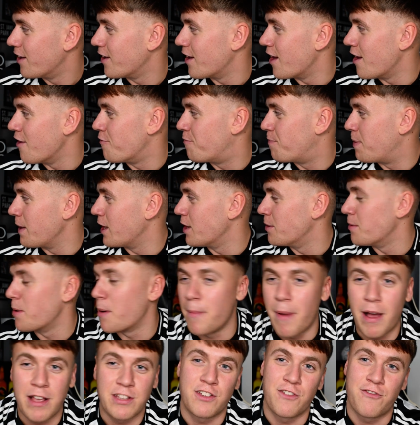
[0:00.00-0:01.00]
have picked up a
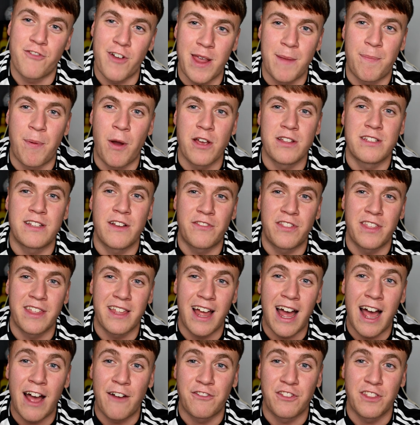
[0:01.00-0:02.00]
massive 3 points
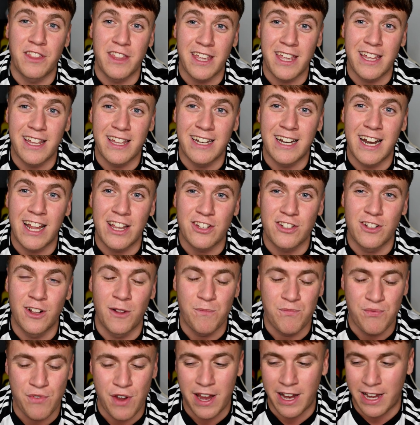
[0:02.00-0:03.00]
after the international
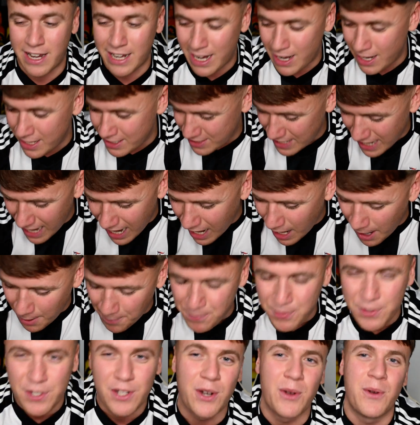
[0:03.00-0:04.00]
break, and it's
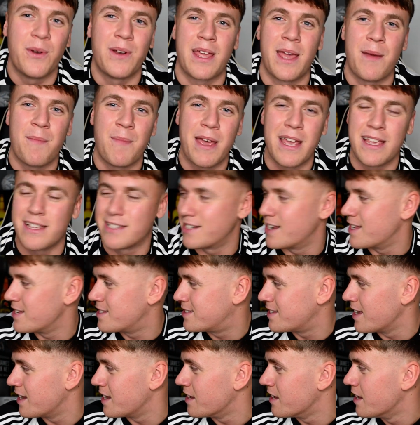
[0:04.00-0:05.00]
absolutely amazing to
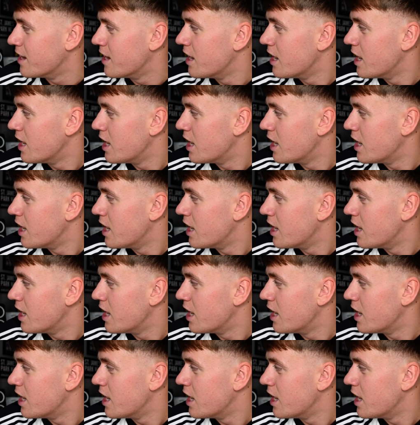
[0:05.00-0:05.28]
see.